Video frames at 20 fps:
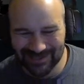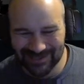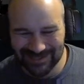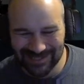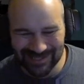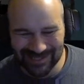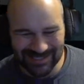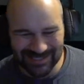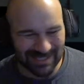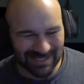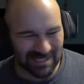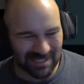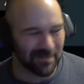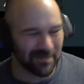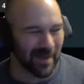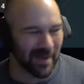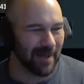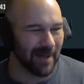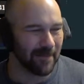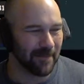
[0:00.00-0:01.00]
So that's not too
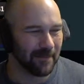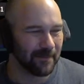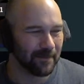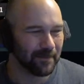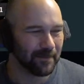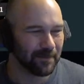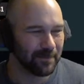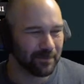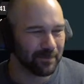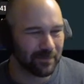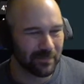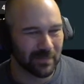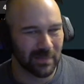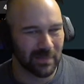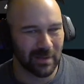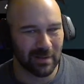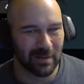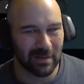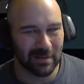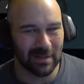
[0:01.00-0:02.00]
bad.
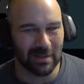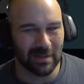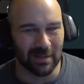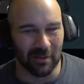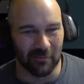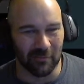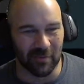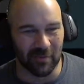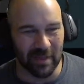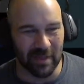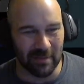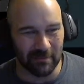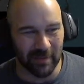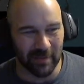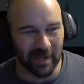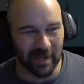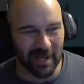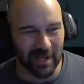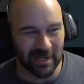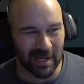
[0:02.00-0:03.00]
Could live with it,
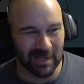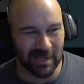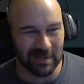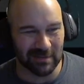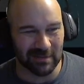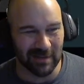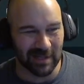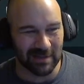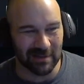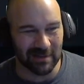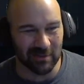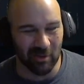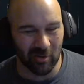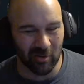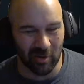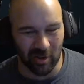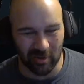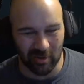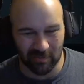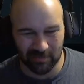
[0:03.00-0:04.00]
but I don't like the
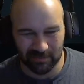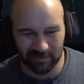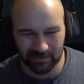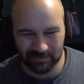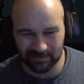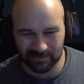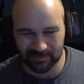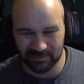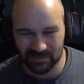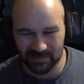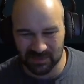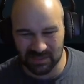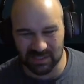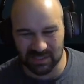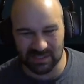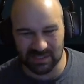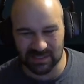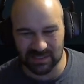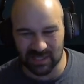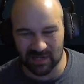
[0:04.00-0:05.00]
logo. Just
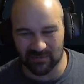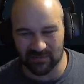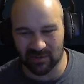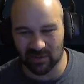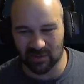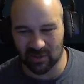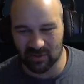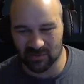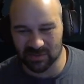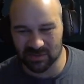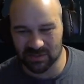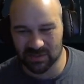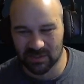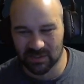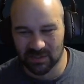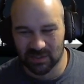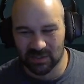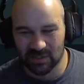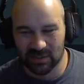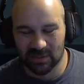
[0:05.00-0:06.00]
because it's not even close.
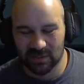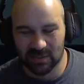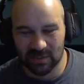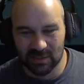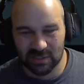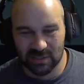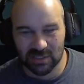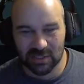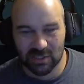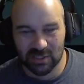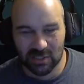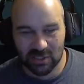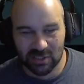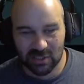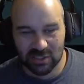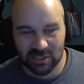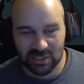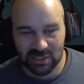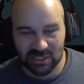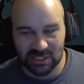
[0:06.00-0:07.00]

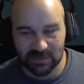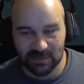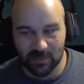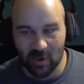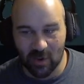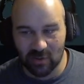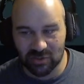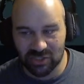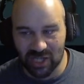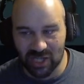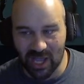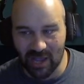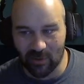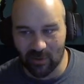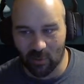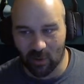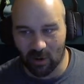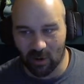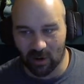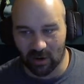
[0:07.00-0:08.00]
Smoke
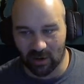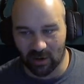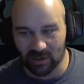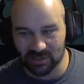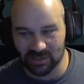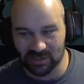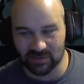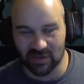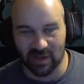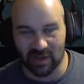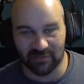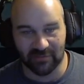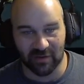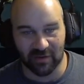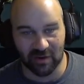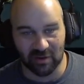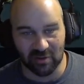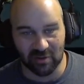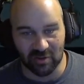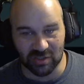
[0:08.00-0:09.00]
Jaguar, also not
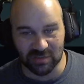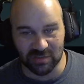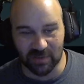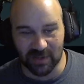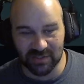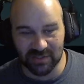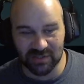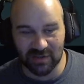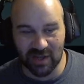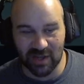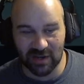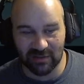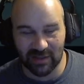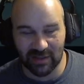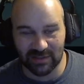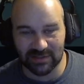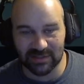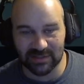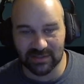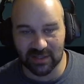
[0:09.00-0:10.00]
very close, but I do kind of
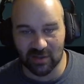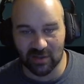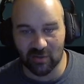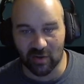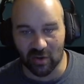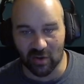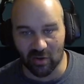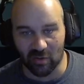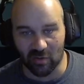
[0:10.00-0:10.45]
like this logo.